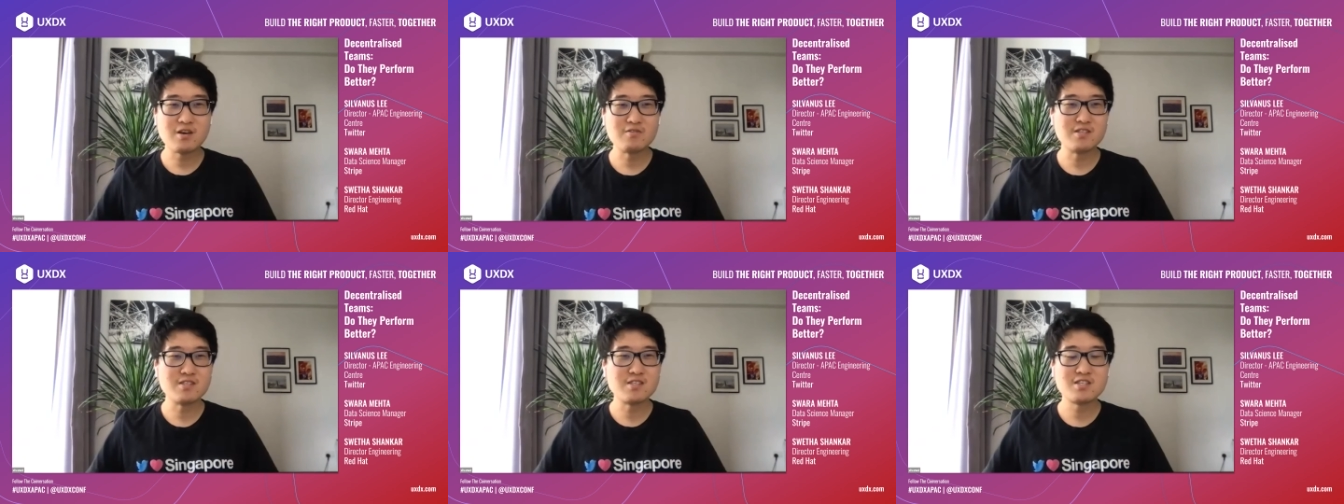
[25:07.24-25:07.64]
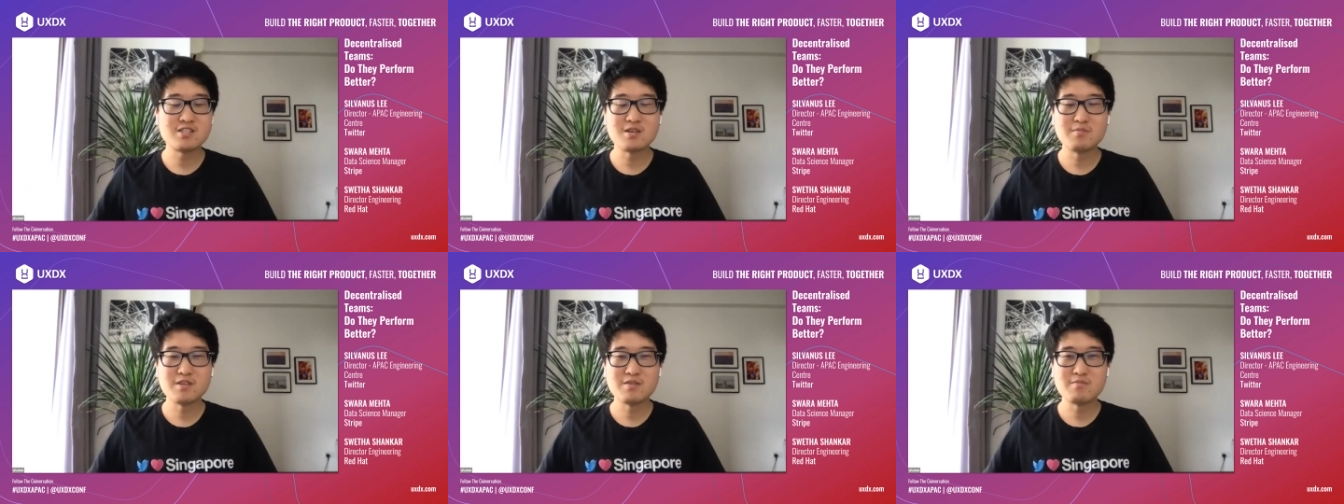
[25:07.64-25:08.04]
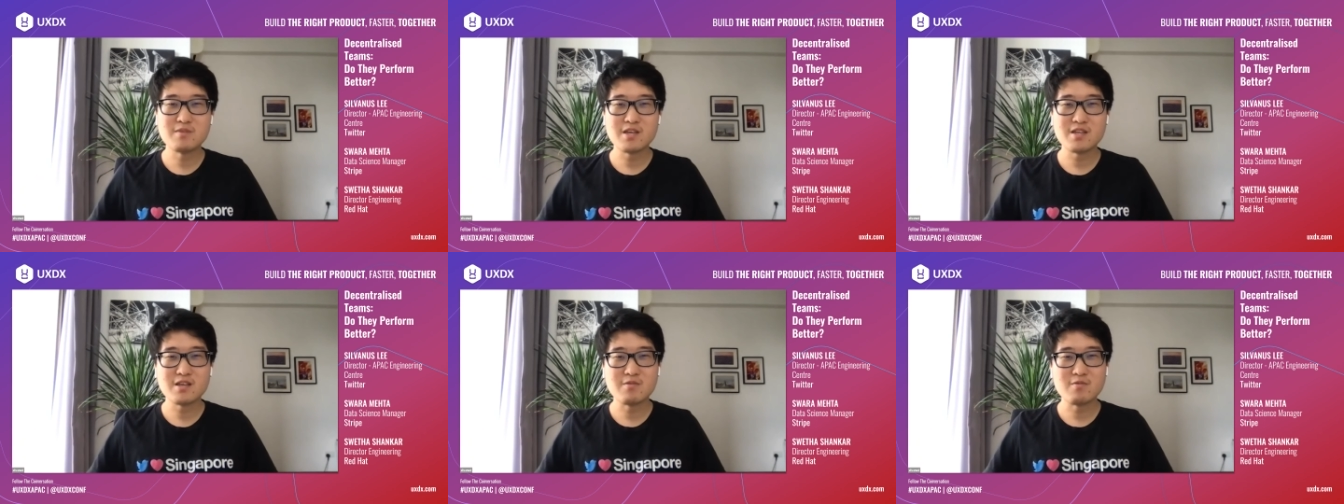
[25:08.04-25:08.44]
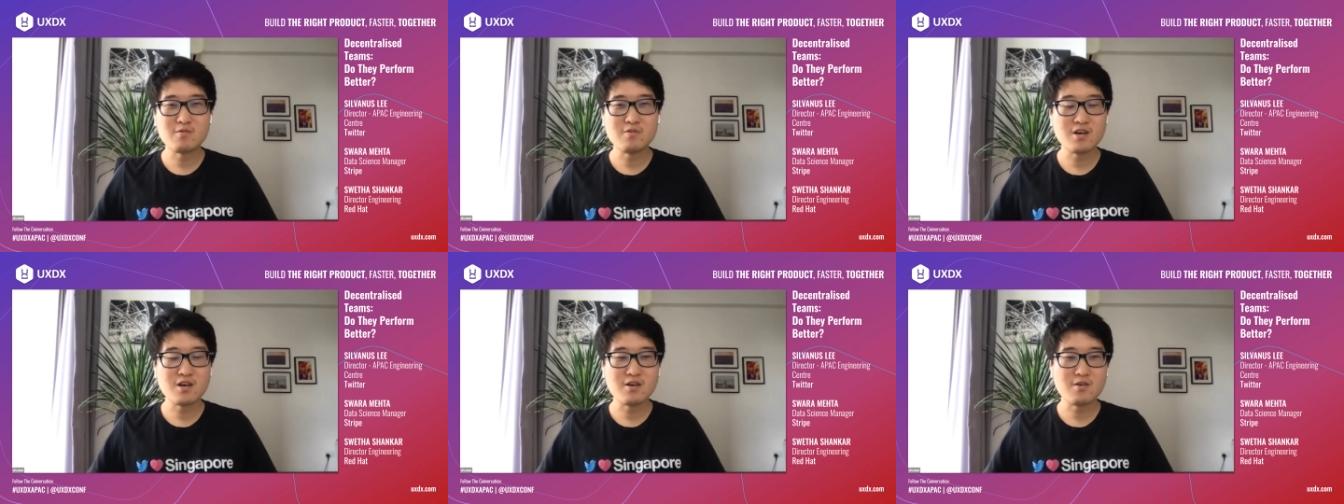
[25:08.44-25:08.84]
how decisions are being made
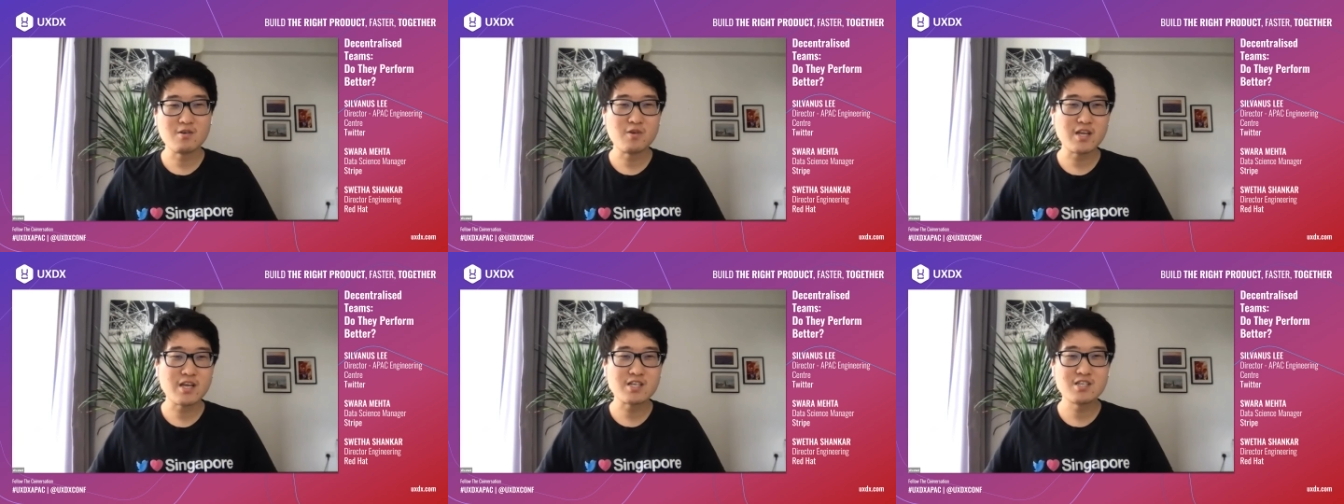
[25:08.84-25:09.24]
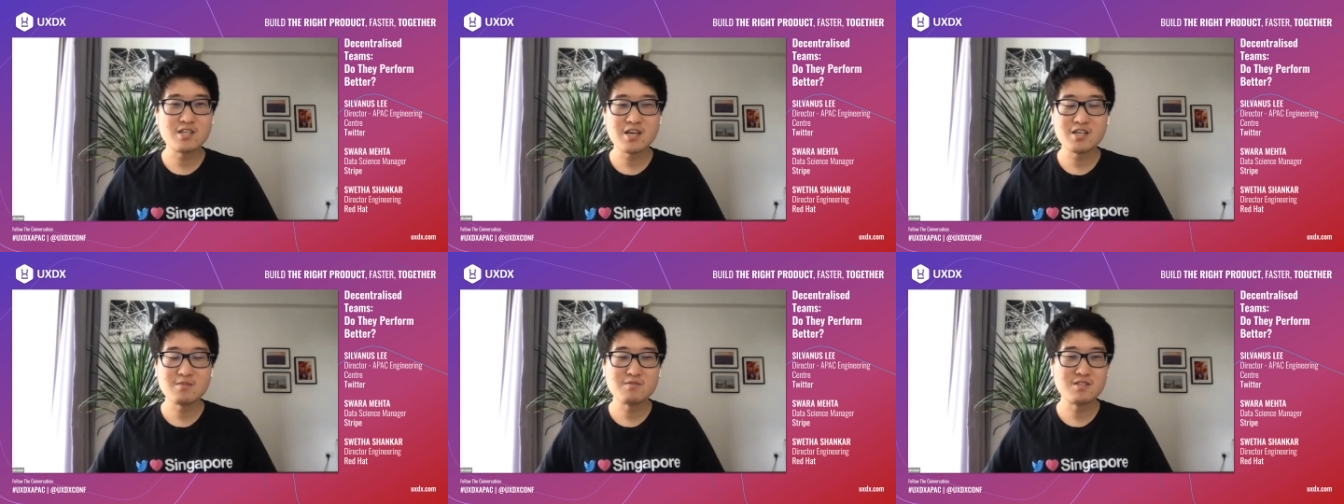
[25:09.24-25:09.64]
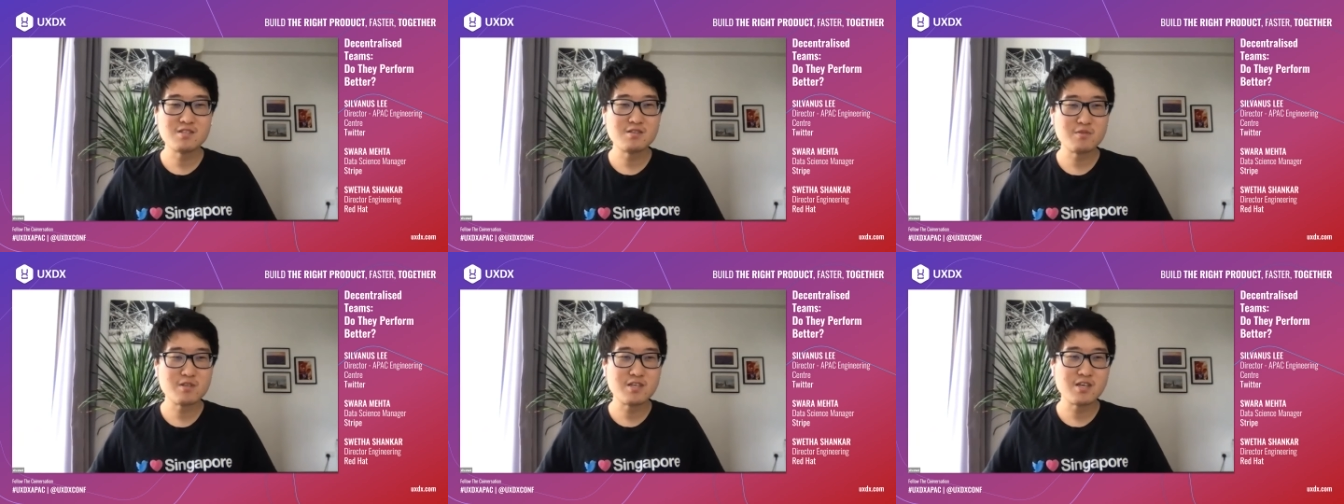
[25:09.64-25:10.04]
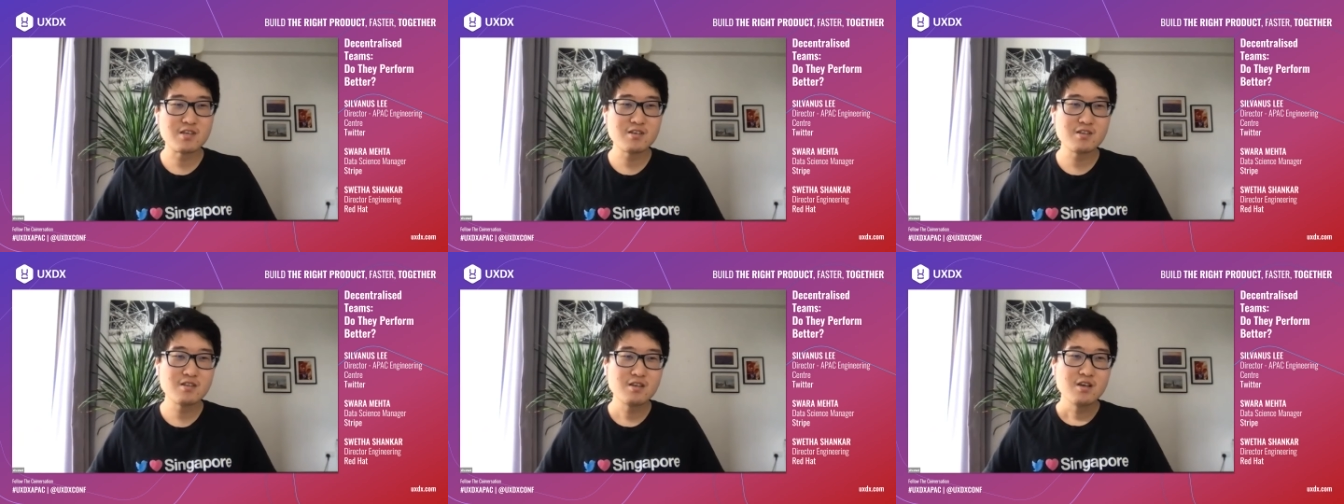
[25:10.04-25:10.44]
and what action items need to be
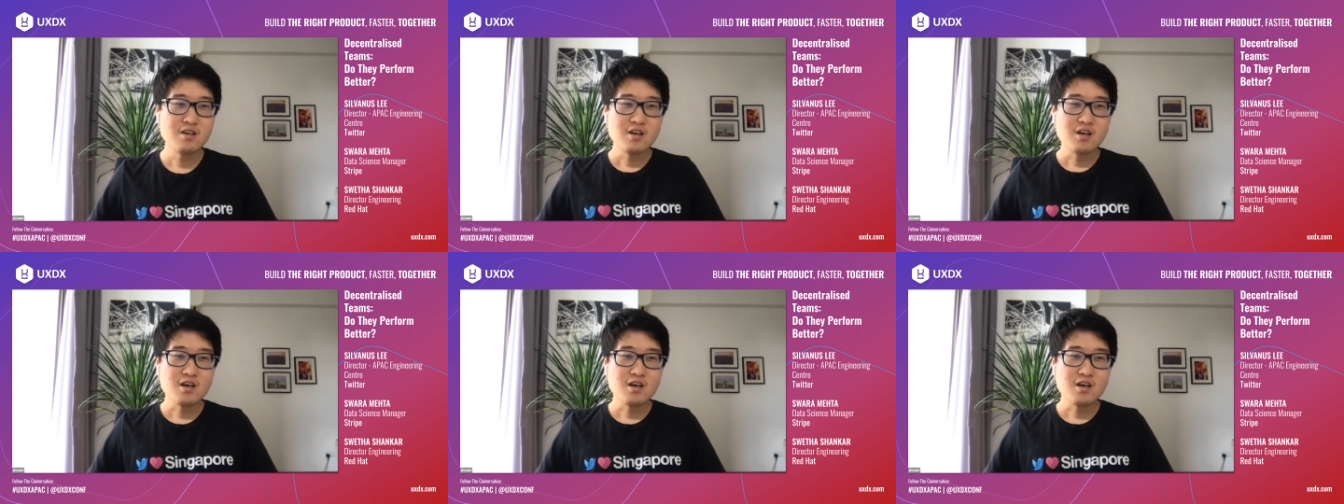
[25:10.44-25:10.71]
taken.